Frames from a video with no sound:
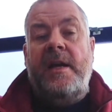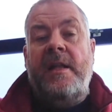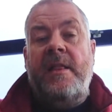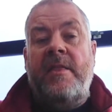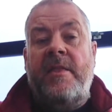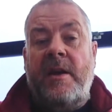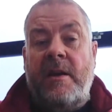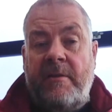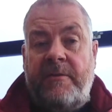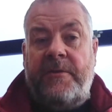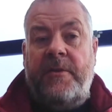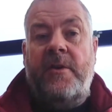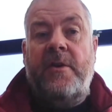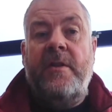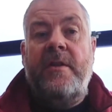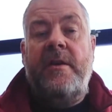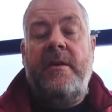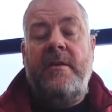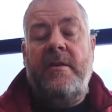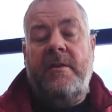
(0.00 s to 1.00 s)
Therefore,
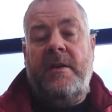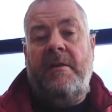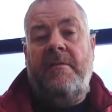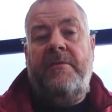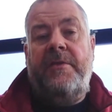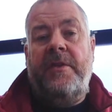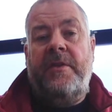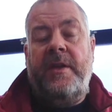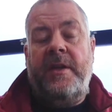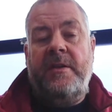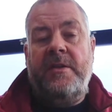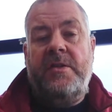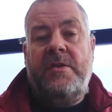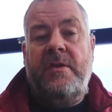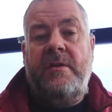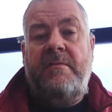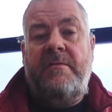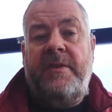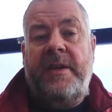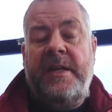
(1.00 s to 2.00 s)
they're looking for things to
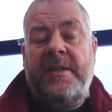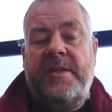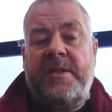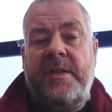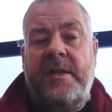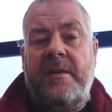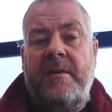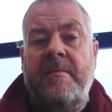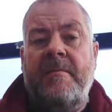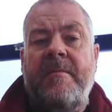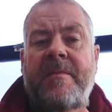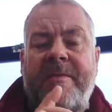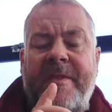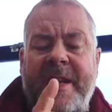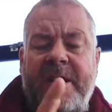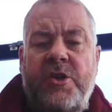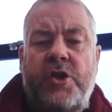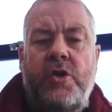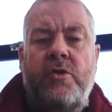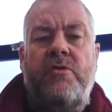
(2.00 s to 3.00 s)
invest in.
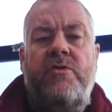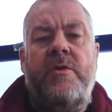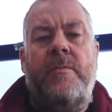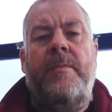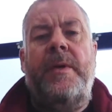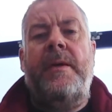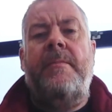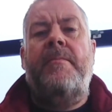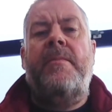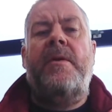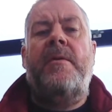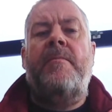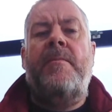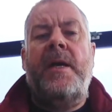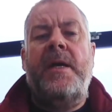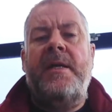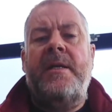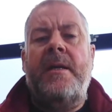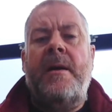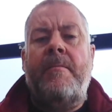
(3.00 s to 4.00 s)
They should remember
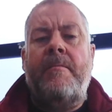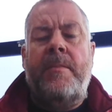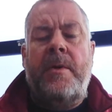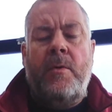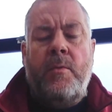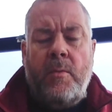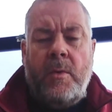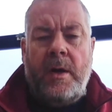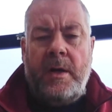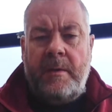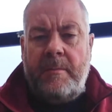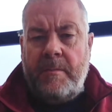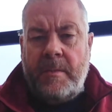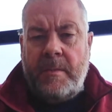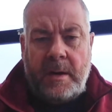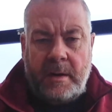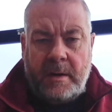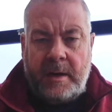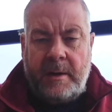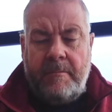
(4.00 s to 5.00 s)
my number one
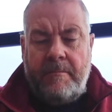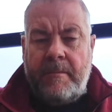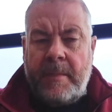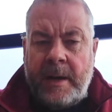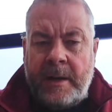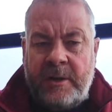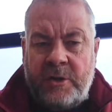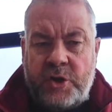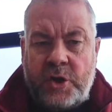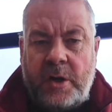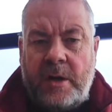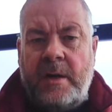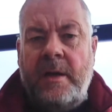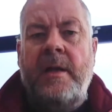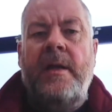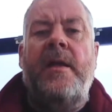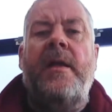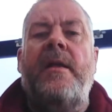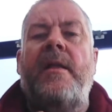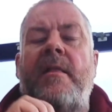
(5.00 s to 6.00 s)
market mantra.
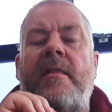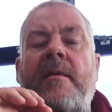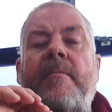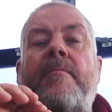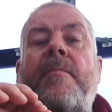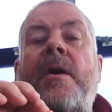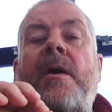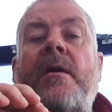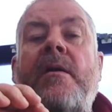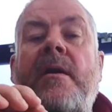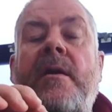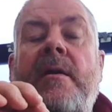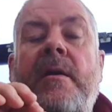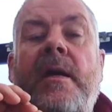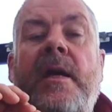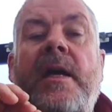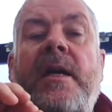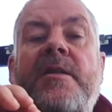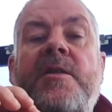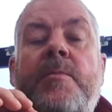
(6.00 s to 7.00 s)
The market
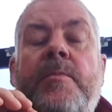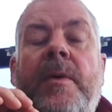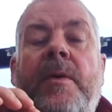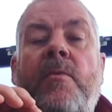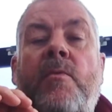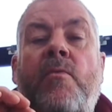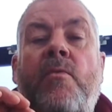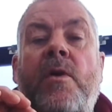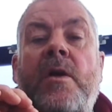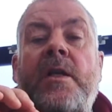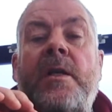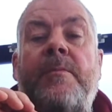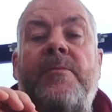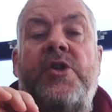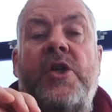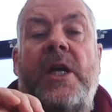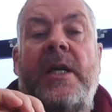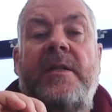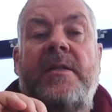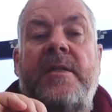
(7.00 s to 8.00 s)
has but one
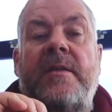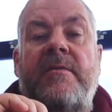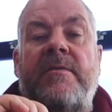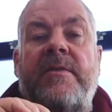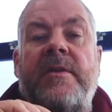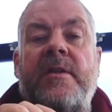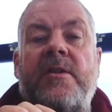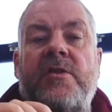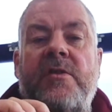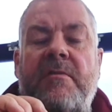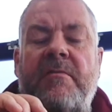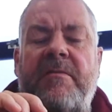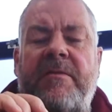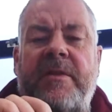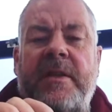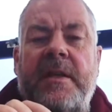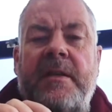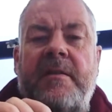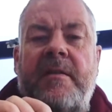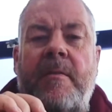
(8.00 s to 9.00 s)
objective: to
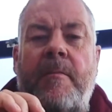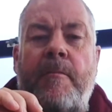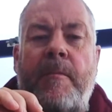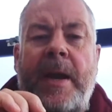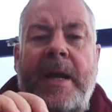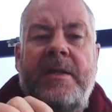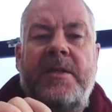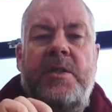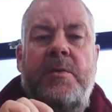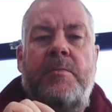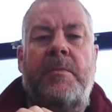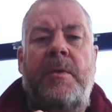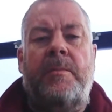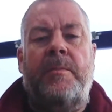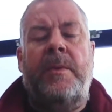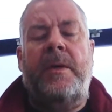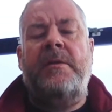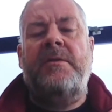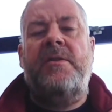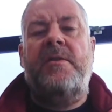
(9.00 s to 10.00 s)
inflict the maximum
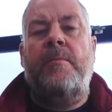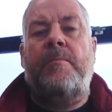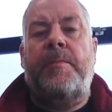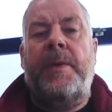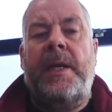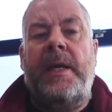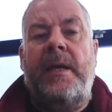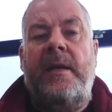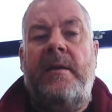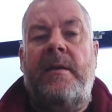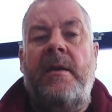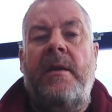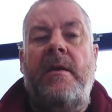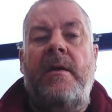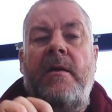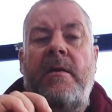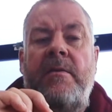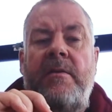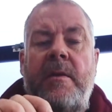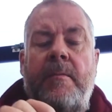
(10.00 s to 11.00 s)
amount of pain
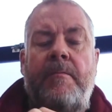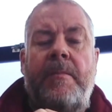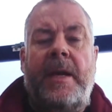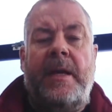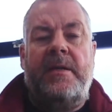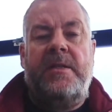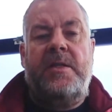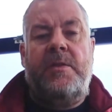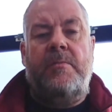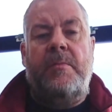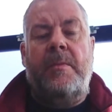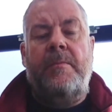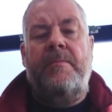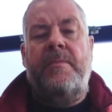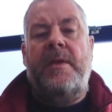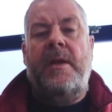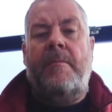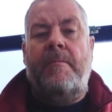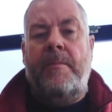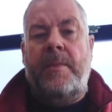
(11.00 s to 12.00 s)
on the maximum
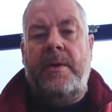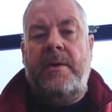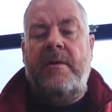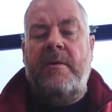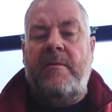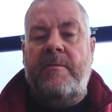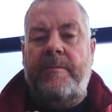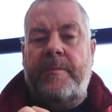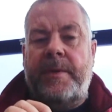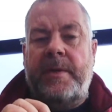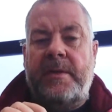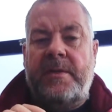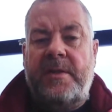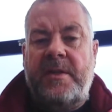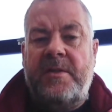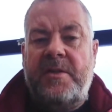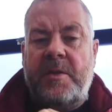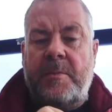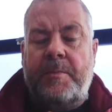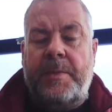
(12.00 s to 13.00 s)
number of
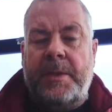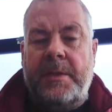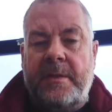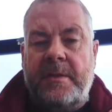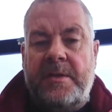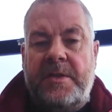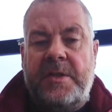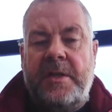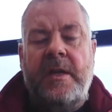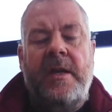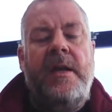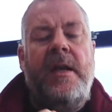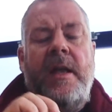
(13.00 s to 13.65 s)
participants.